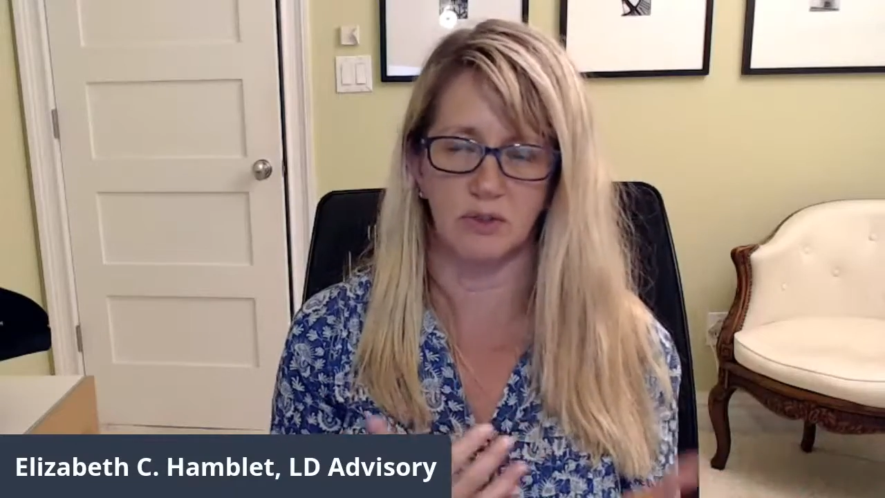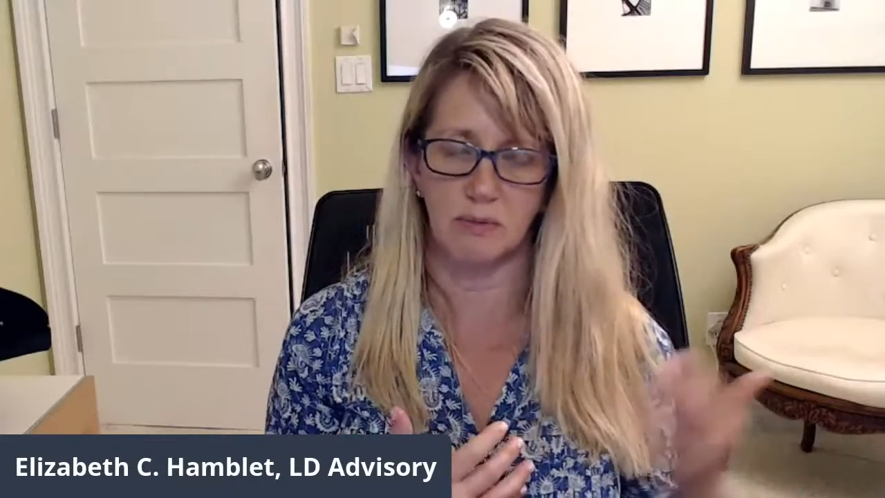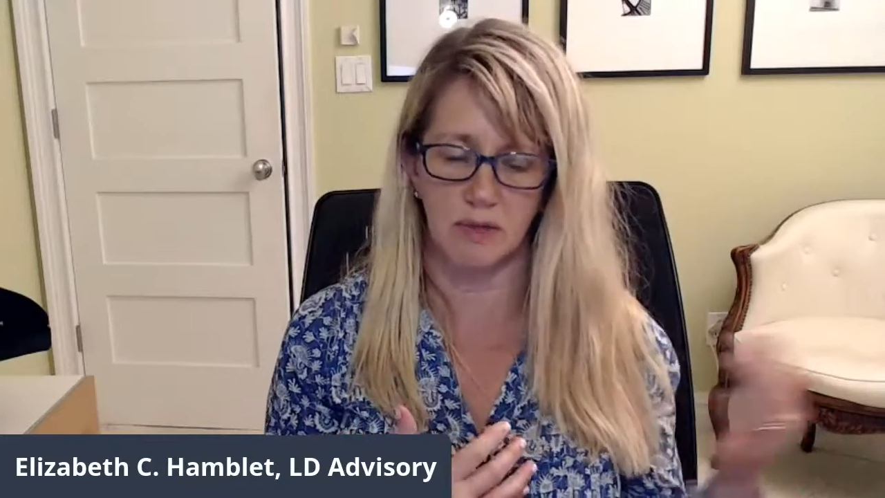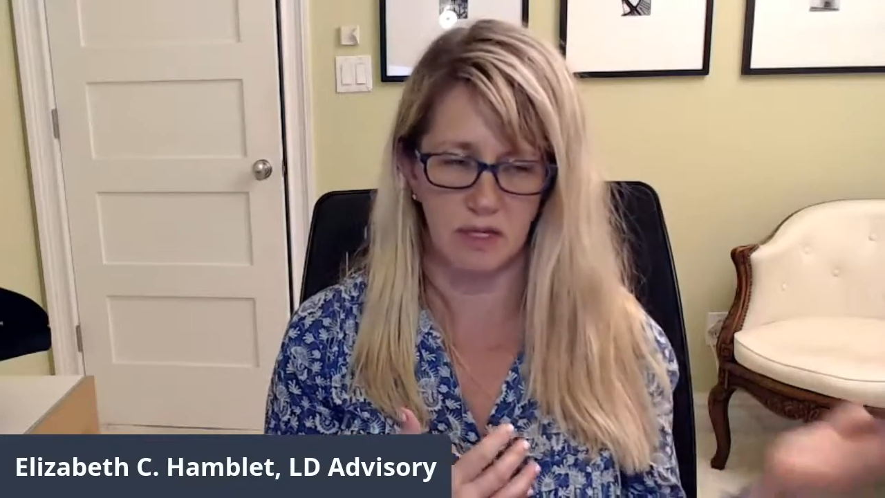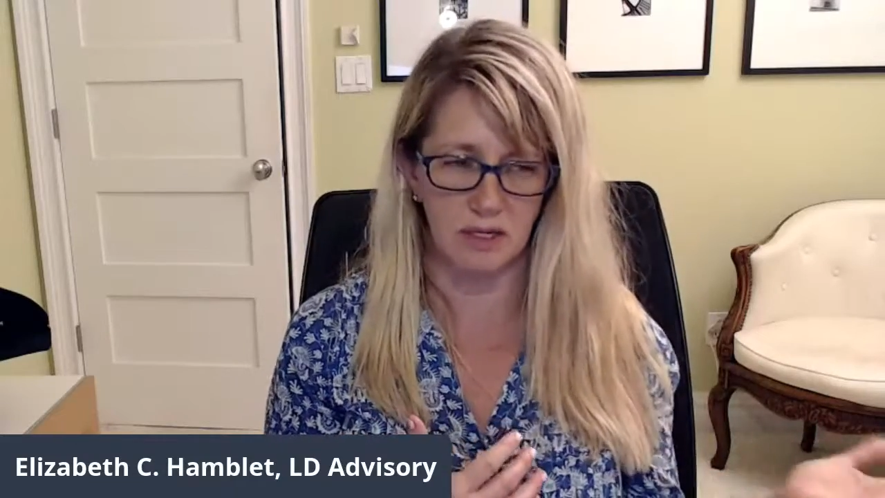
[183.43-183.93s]

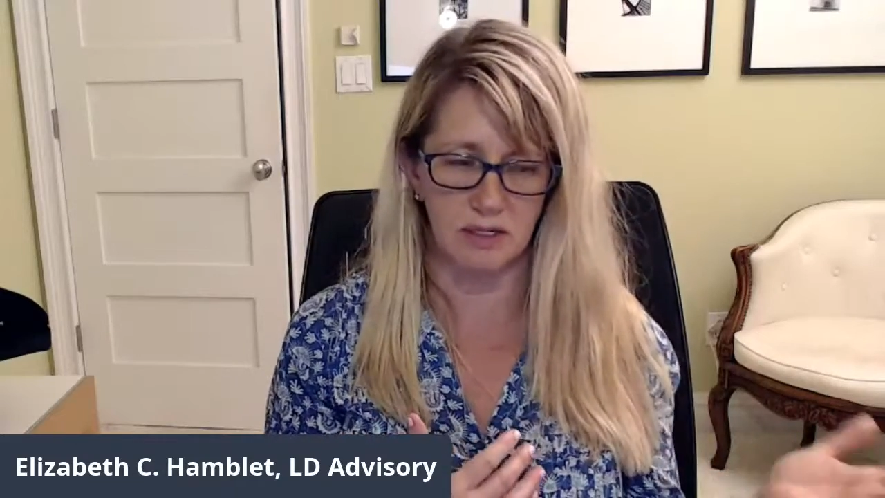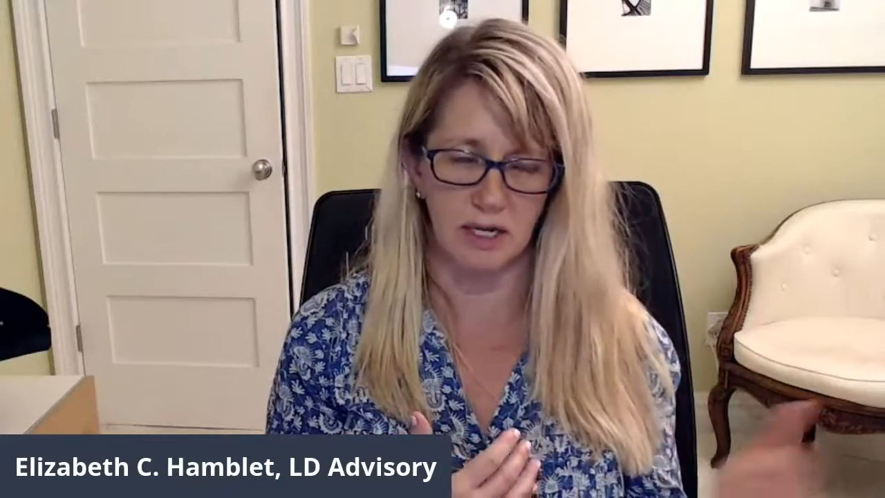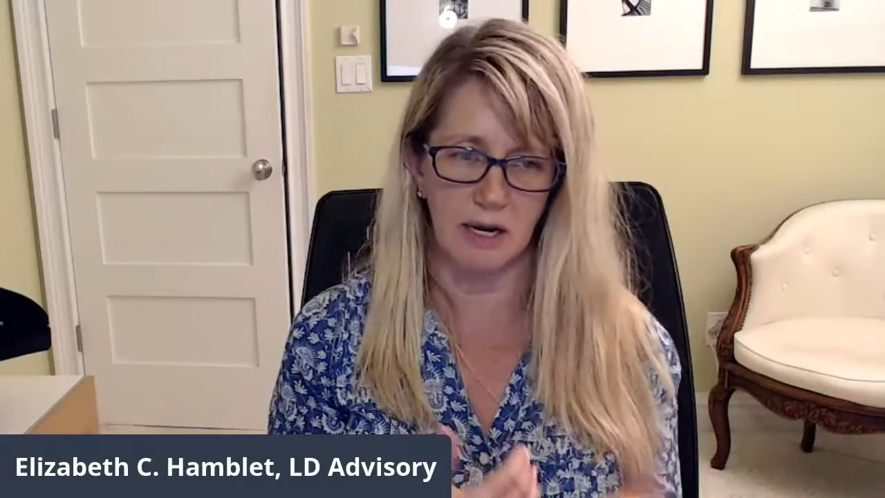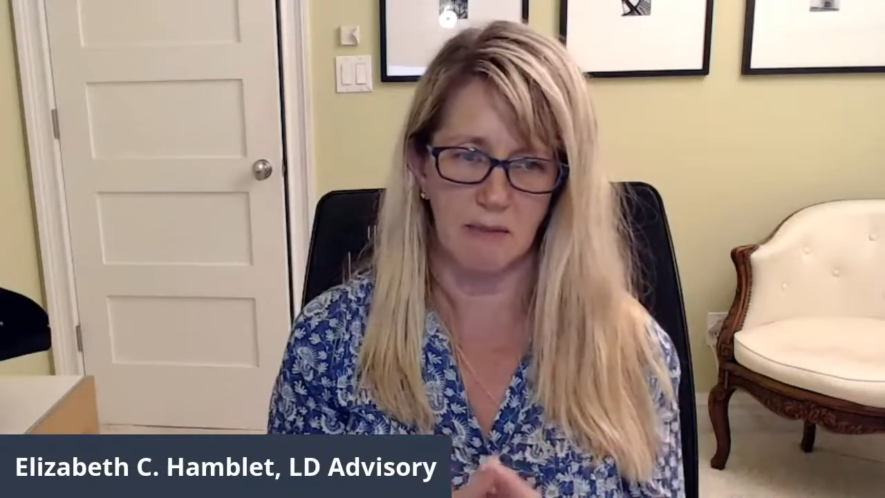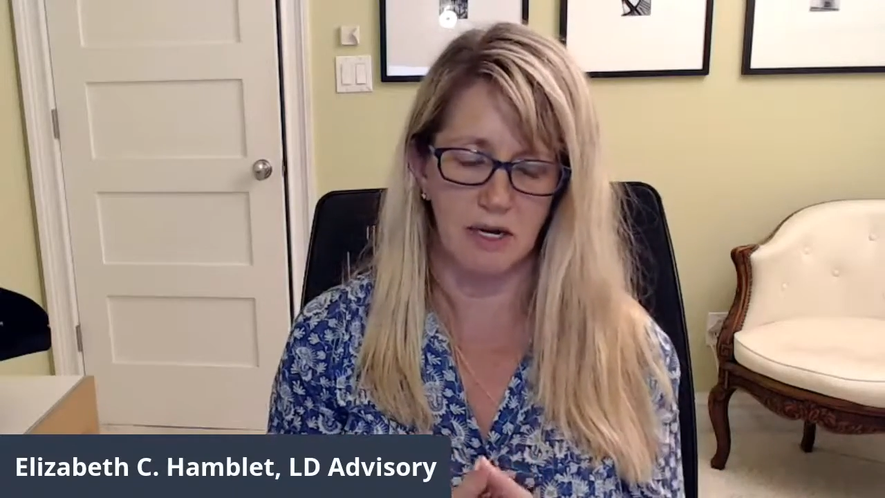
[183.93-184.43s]
some of the things
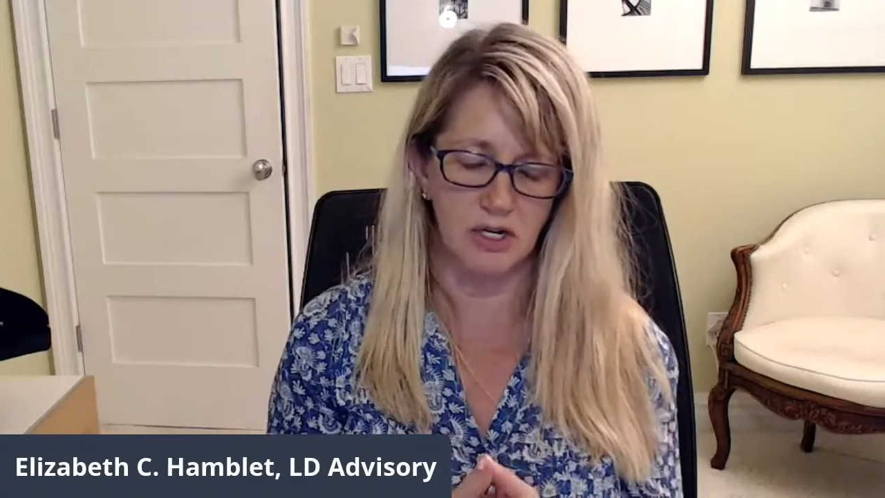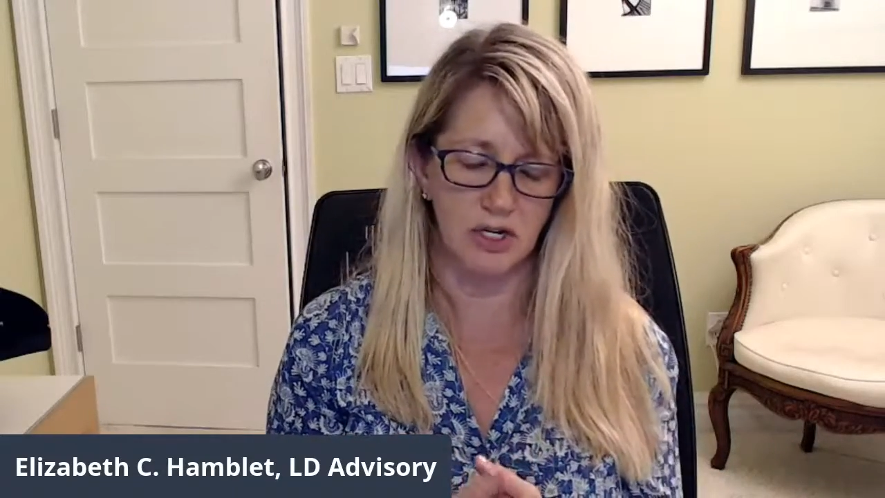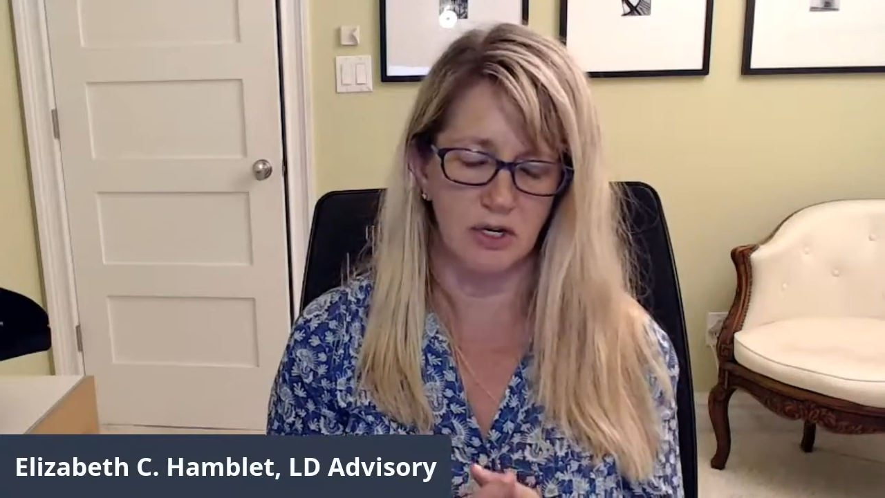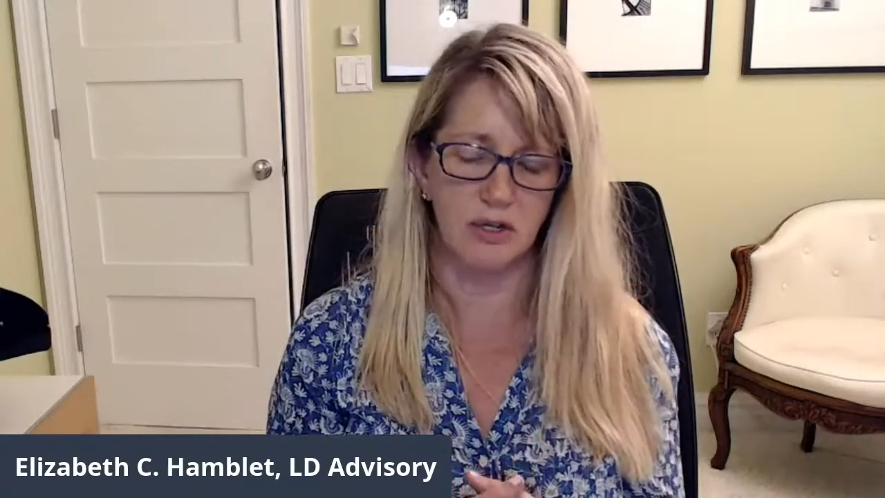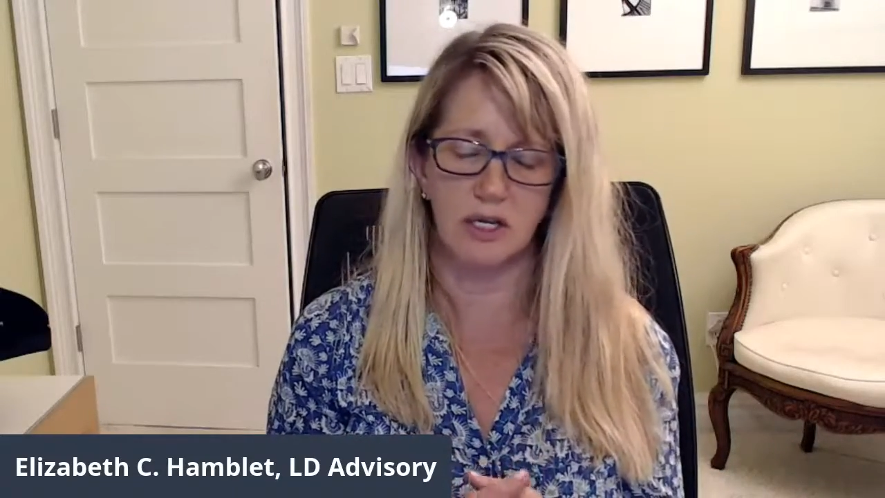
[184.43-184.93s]
that I mentioned.